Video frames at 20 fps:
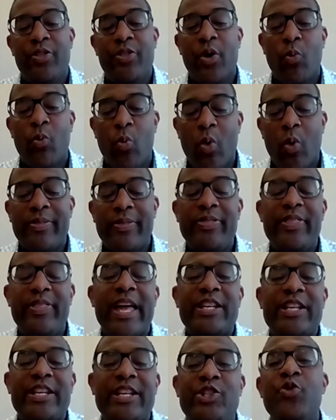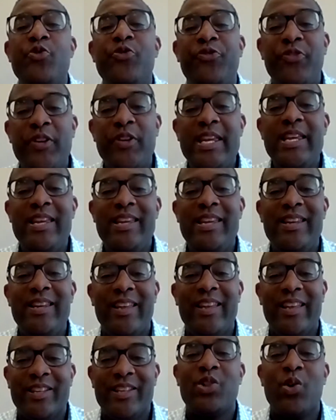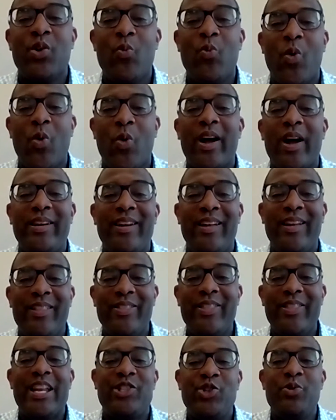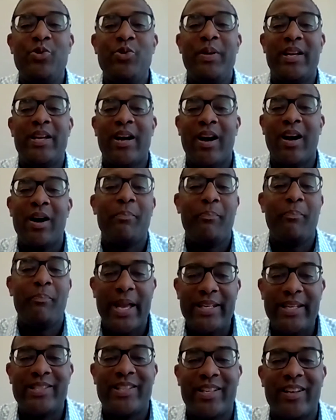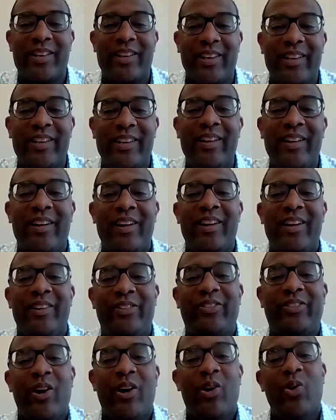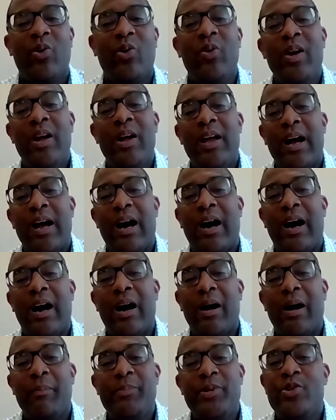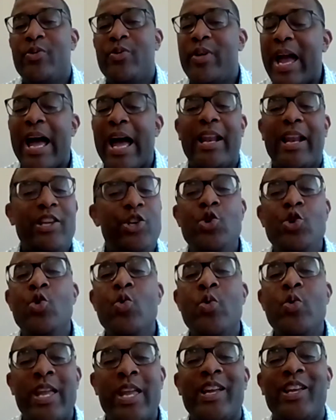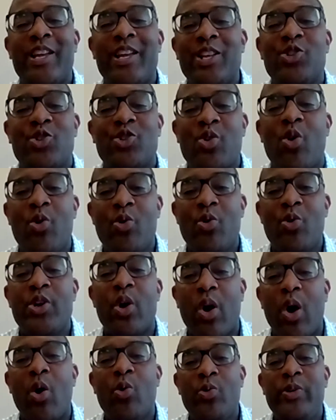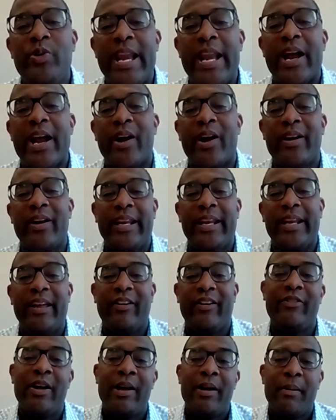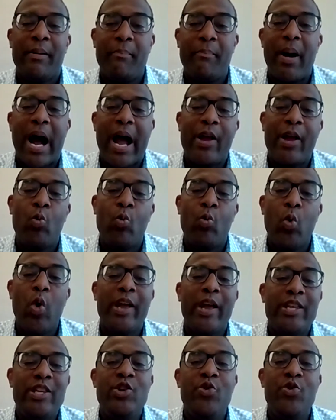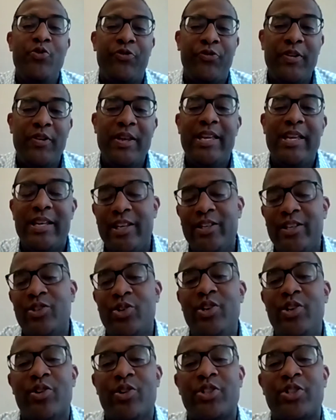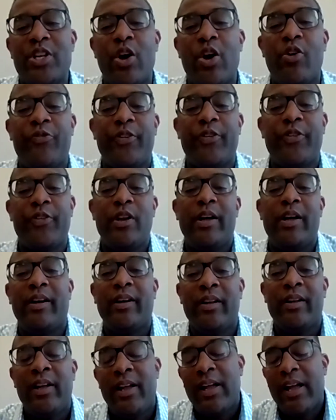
The one that you feed is the one that you become, basically. So you can control your own narrative by what you feed into yourself, and the